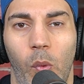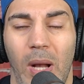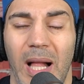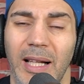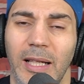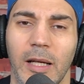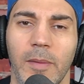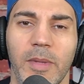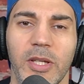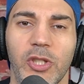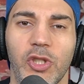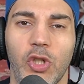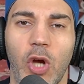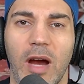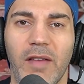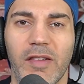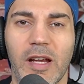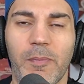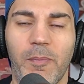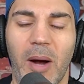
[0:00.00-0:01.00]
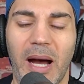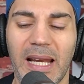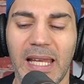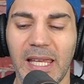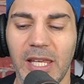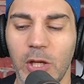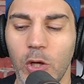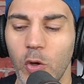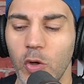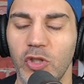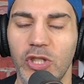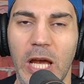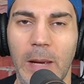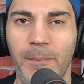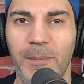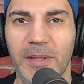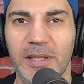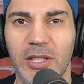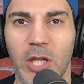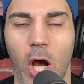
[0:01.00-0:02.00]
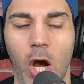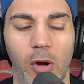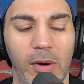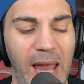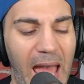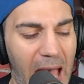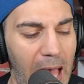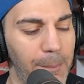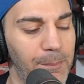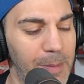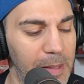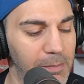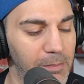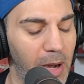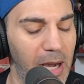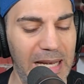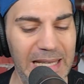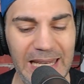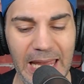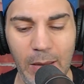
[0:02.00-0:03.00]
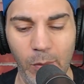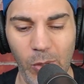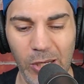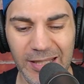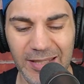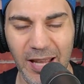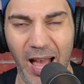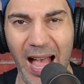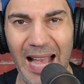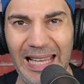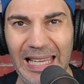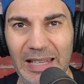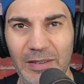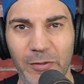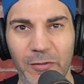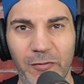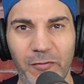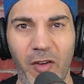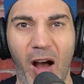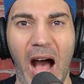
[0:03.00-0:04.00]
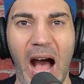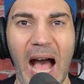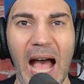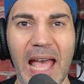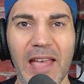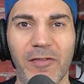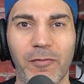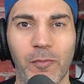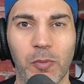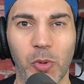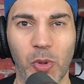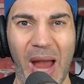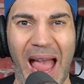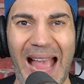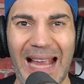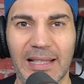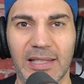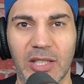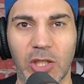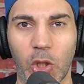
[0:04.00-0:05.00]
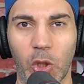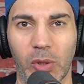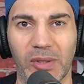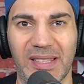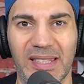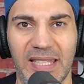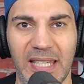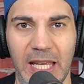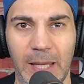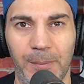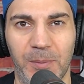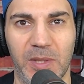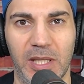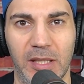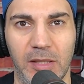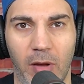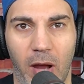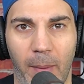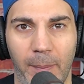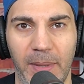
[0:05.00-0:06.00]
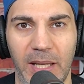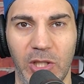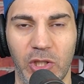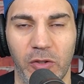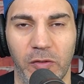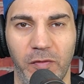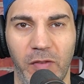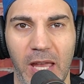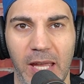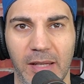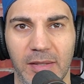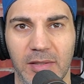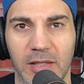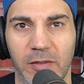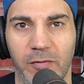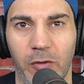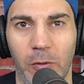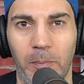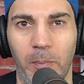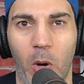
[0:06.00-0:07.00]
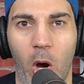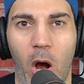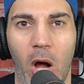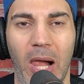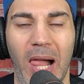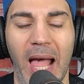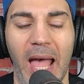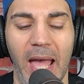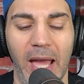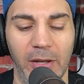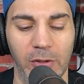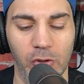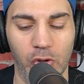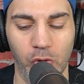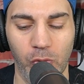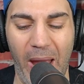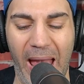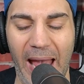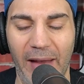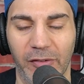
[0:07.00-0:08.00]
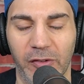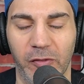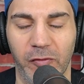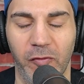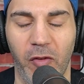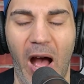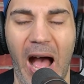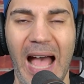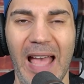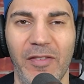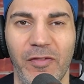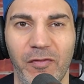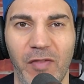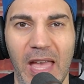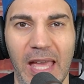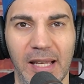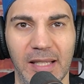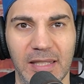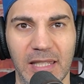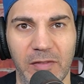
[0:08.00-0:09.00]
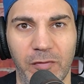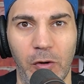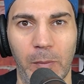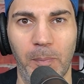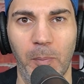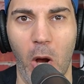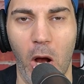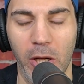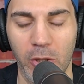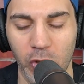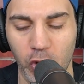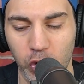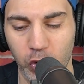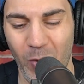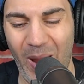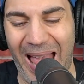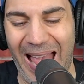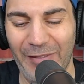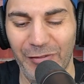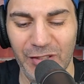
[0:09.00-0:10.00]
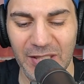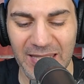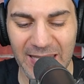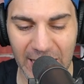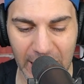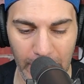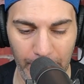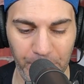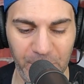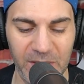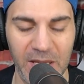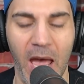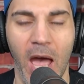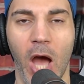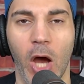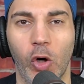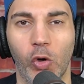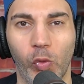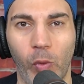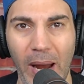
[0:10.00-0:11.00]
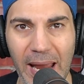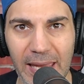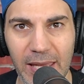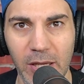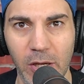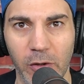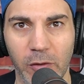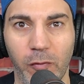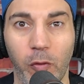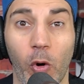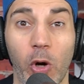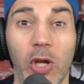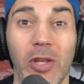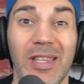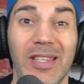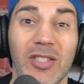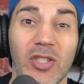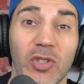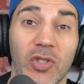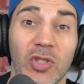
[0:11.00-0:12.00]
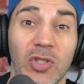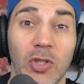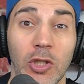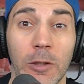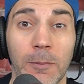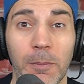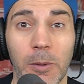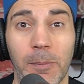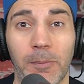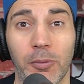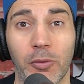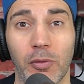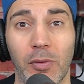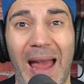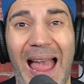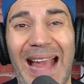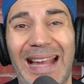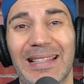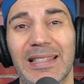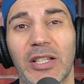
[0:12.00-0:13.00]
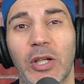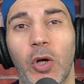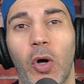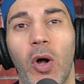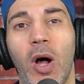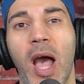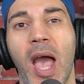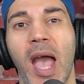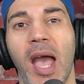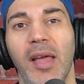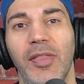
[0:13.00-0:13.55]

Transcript: Welcome to Show Everybody. Huge episode. Happy Monday. We're talking five practical tips to dominate your fantasy football draft. Five fantasy football draft tips right here for you. These are super practical.